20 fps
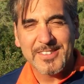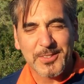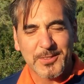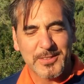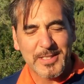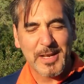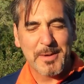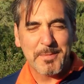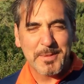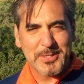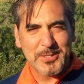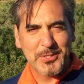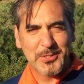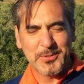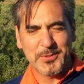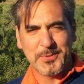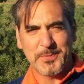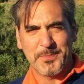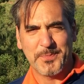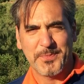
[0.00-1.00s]
So number
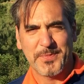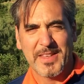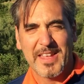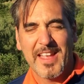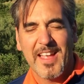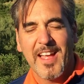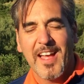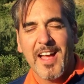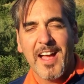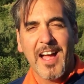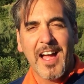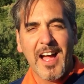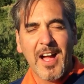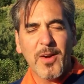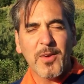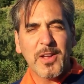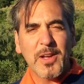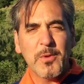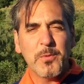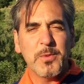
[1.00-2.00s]
two,
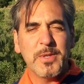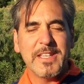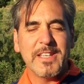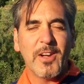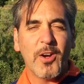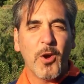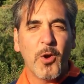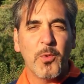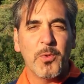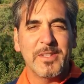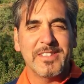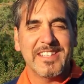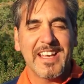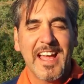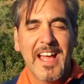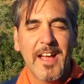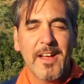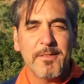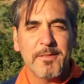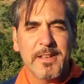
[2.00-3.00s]
how can we always
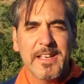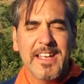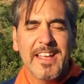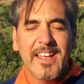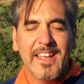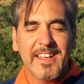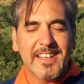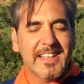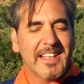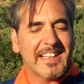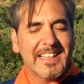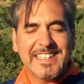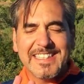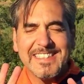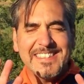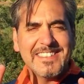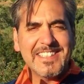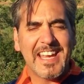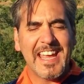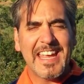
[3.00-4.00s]
have a
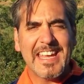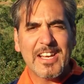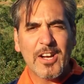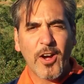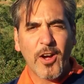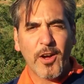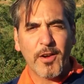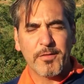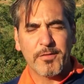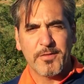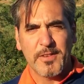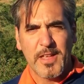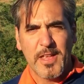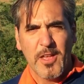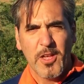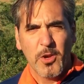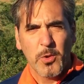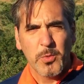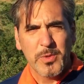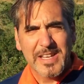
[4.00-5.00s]
clean takeoff
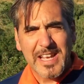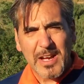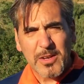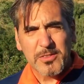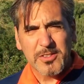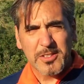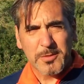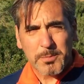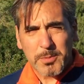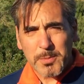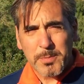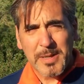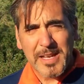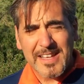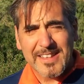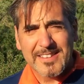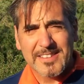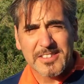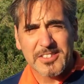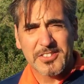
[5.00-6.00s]
without the
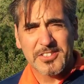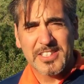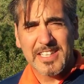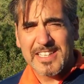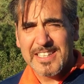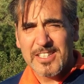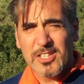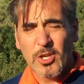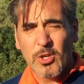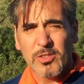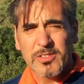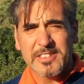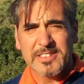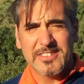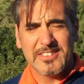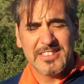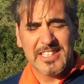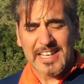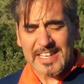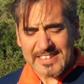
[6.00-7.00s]
propellers getting all
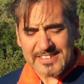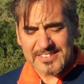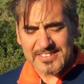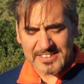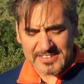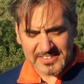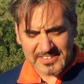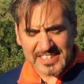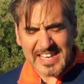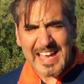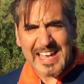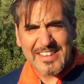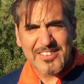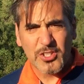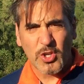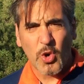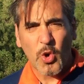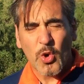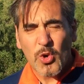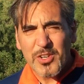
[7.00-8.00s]
the dust,
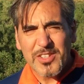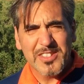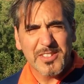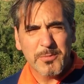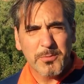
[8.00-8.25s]
sand, or